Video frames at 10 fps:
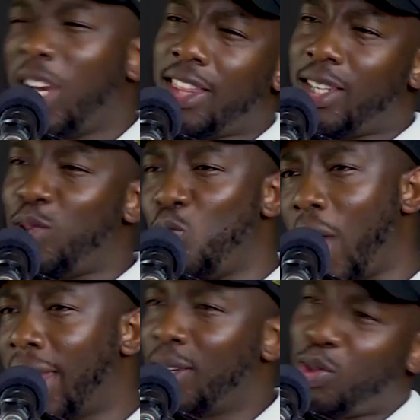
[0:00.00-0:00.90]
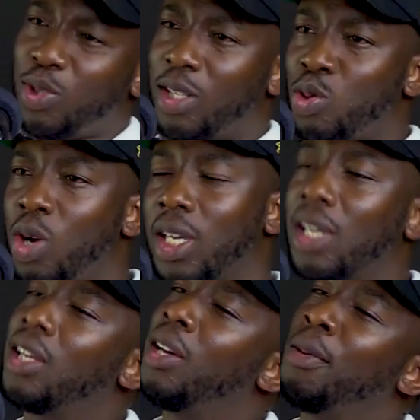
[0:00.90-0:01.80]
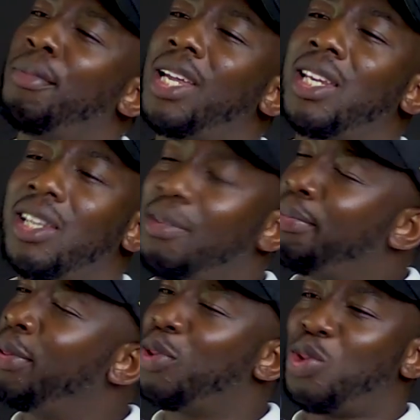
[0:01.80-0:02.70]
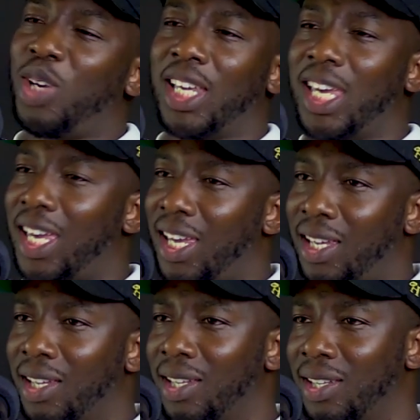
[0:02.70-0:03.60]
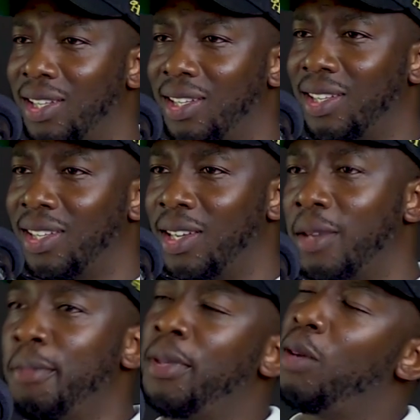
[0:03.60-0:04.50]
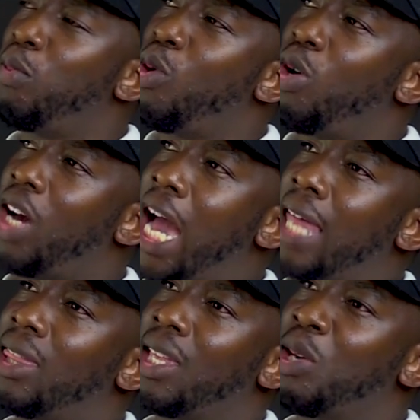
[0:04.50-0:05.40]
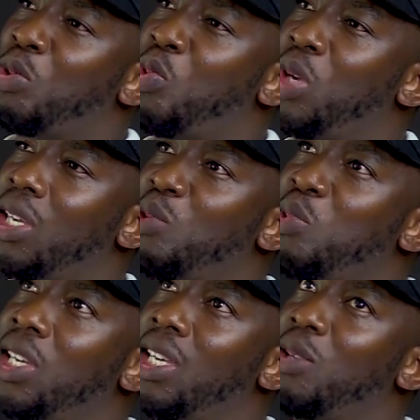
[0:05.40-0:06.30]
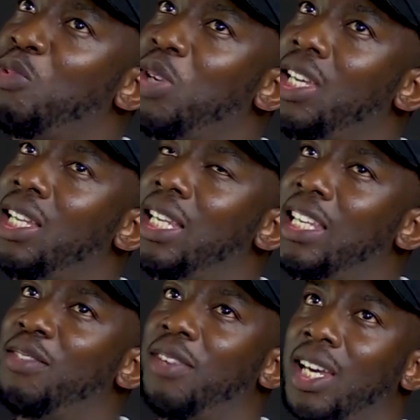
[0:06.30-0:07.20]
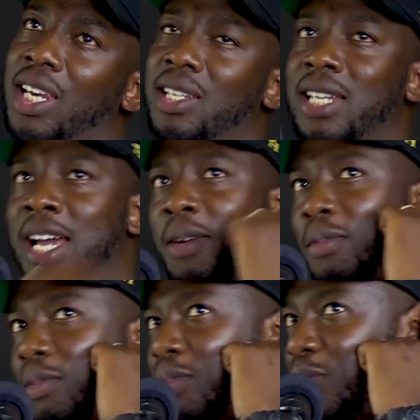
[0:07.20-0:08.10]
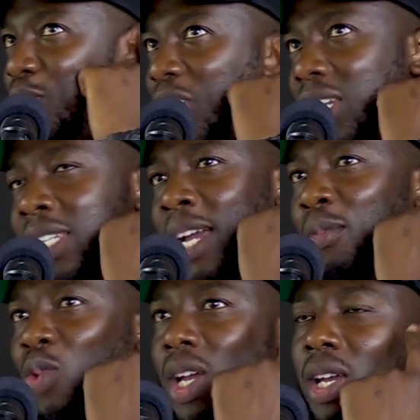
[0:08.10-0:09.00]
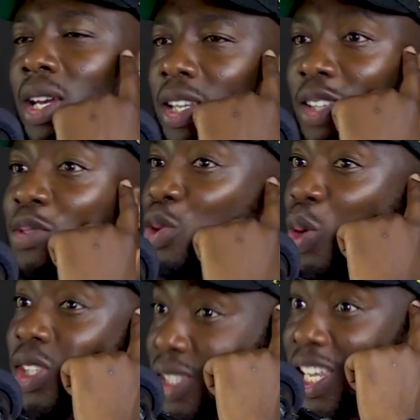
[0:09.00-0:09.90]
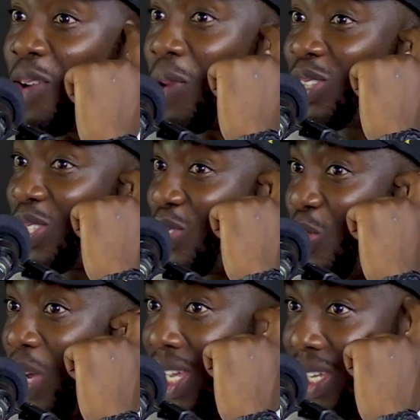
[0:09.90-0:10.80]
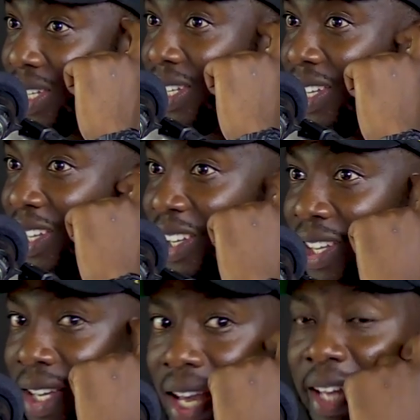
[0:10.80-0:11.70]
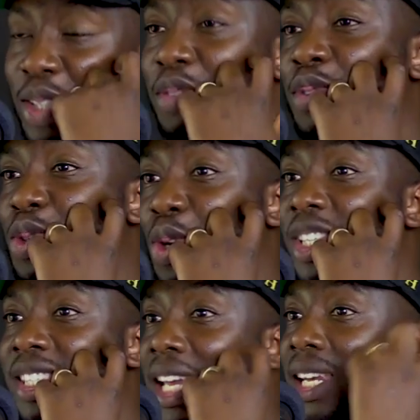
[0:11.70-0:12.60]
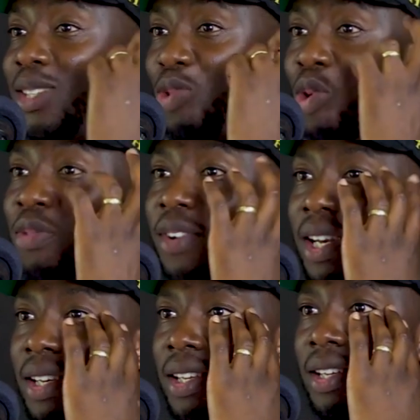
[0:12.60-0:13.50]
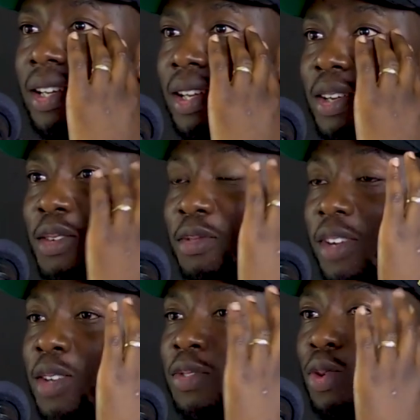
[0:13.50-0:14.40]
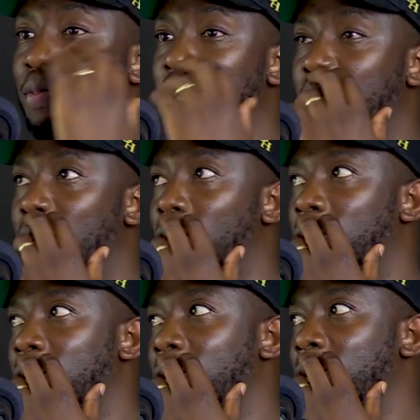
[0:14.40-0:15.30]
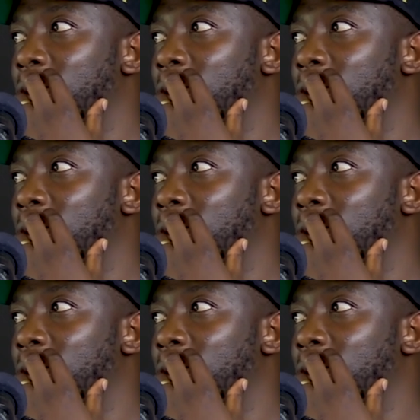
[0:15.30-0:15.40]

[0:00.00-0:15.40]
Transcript: I would let the work do the talking. But people don't care. People, I think we live at a time, during a time where if you don't say what you're doing, and if you don't say it as often, very few people,